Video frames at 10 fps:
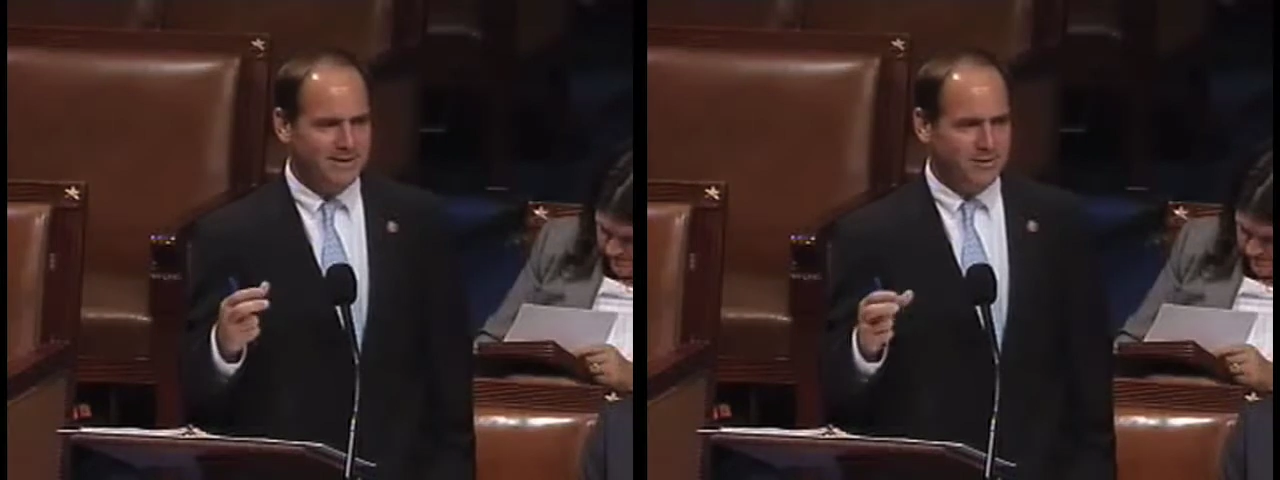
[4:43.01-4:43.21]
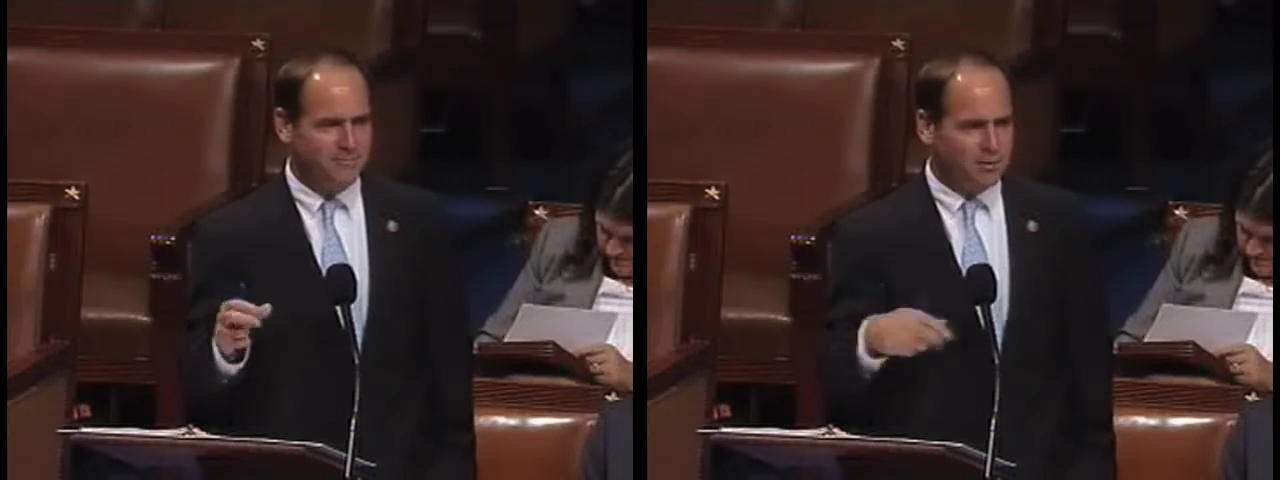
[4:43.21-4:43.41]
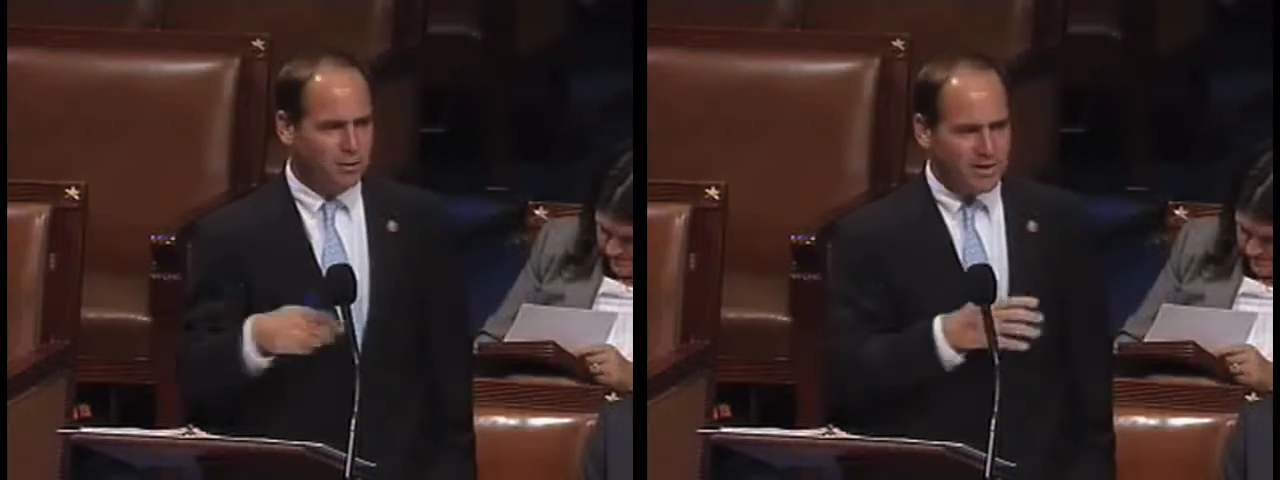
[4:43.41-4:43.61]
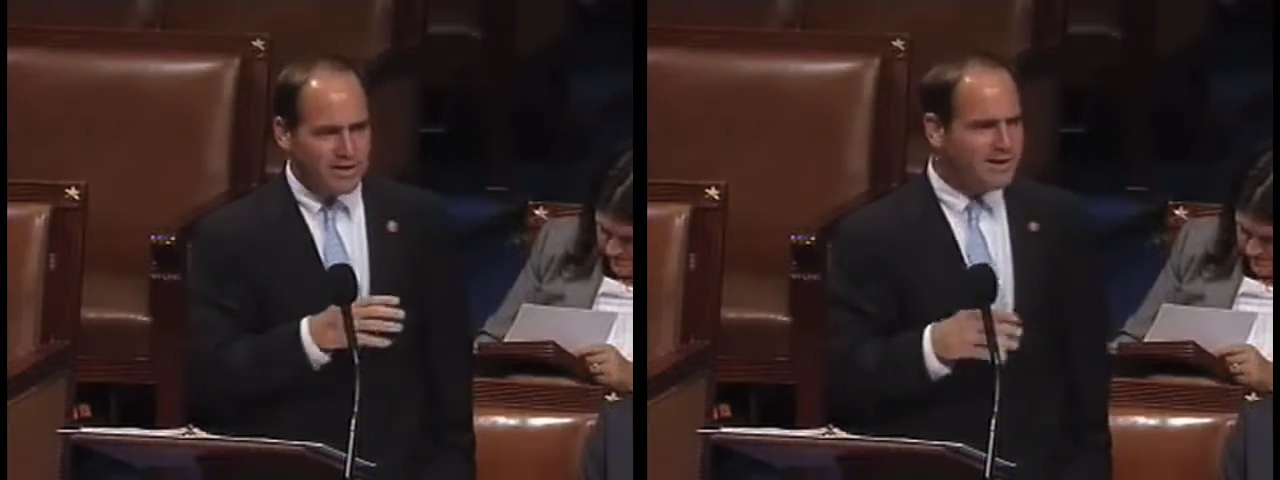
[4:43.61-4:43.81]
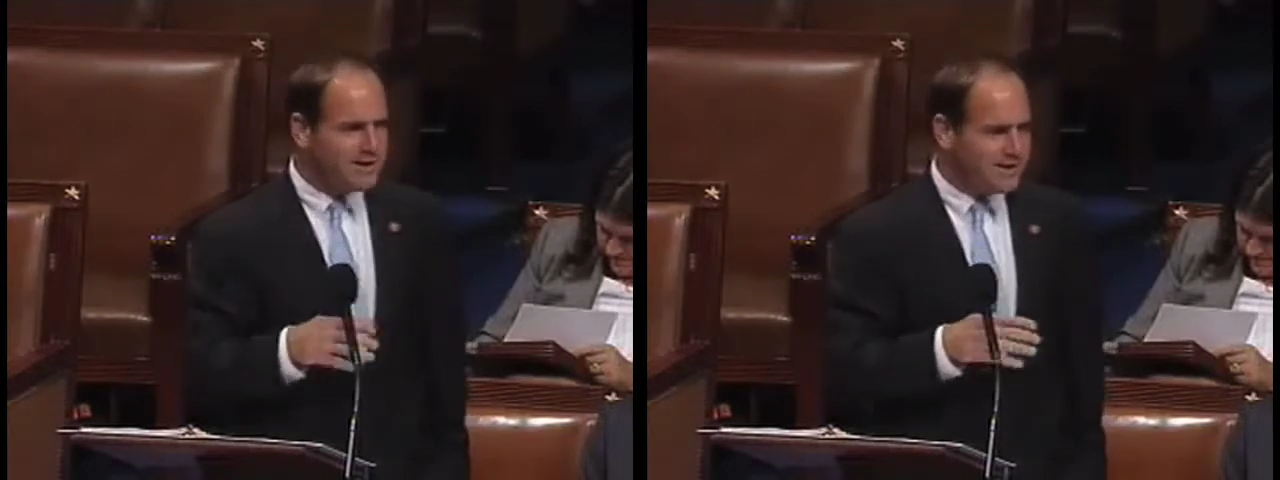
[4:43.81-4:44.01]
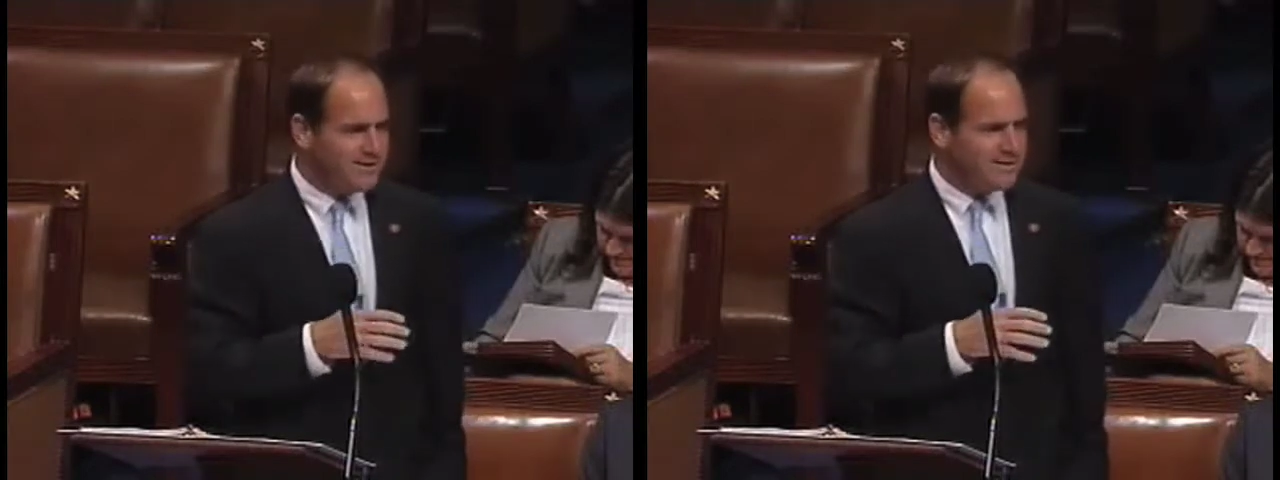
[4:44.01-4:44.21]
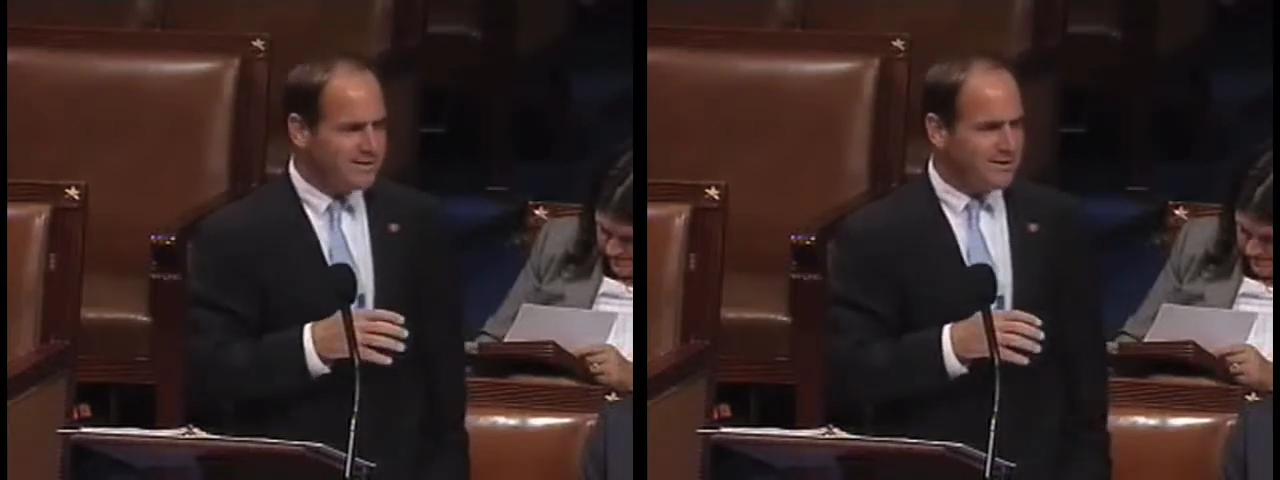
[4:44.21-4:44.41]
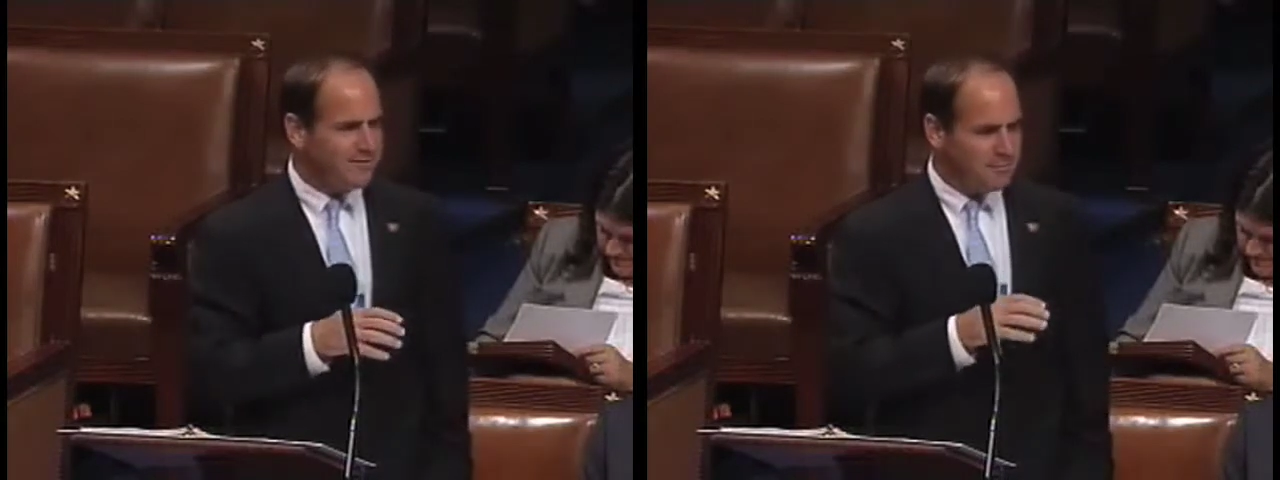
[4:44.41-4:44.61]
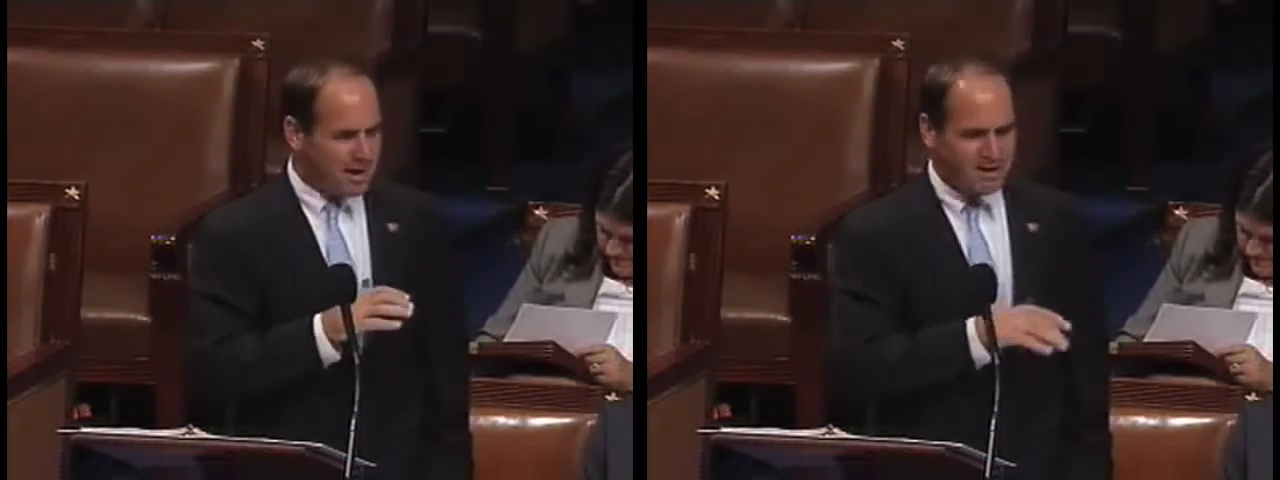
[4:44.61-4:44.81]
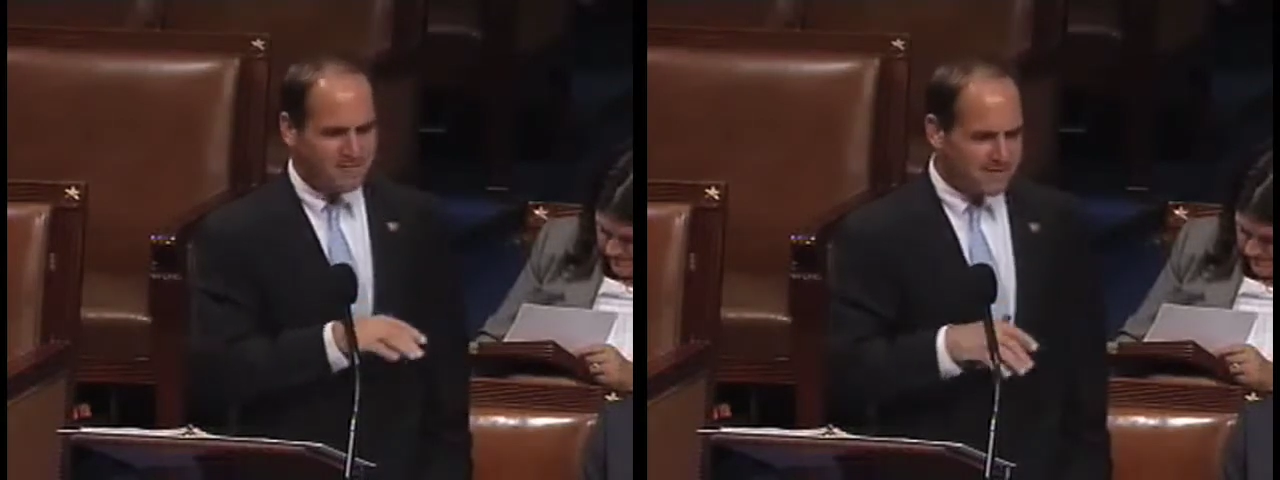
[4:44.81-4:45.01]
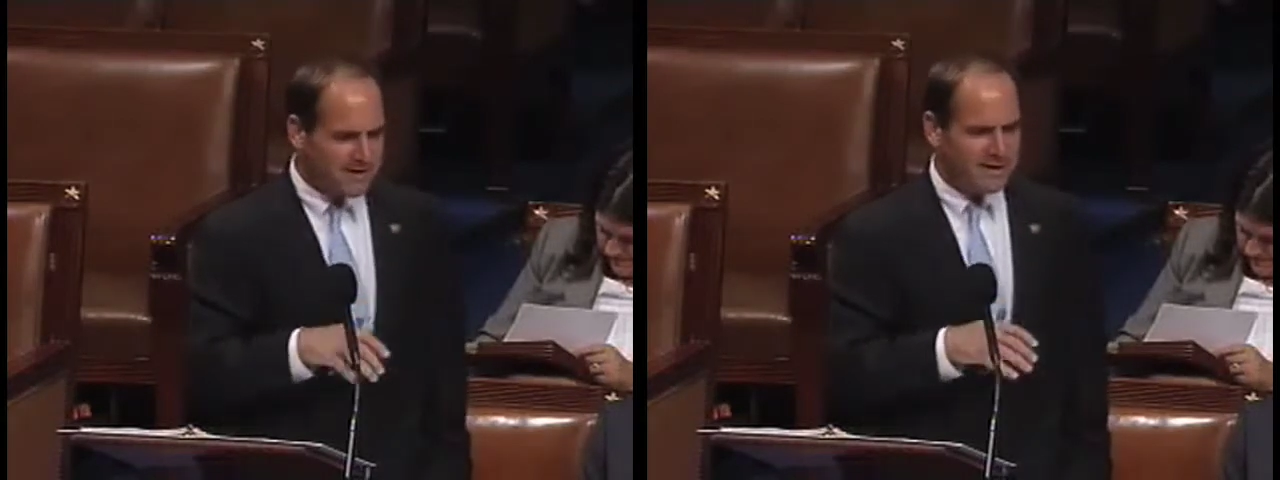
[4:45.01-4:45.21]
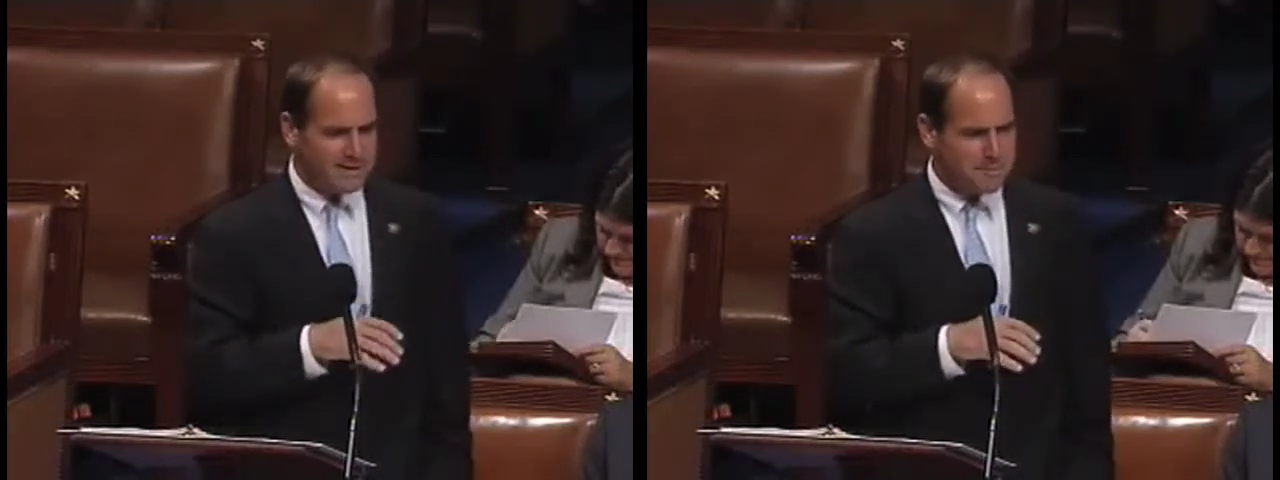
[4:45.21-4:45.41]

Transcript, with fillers: the fluidity of modifying